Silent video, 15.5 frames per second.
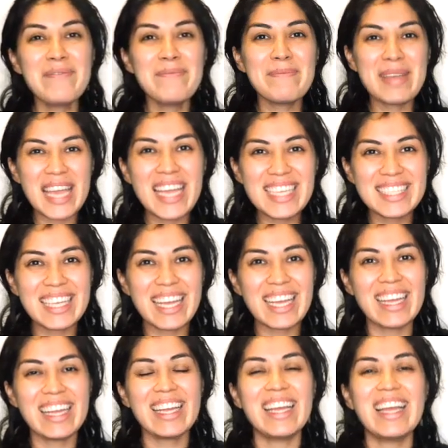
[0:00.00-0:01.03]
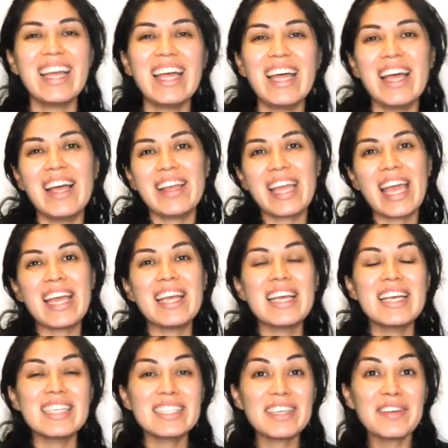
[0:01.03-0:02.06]
Amazing. Okay,
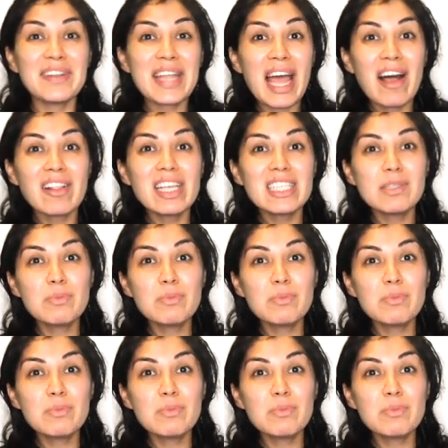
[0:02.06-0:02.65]
so now let's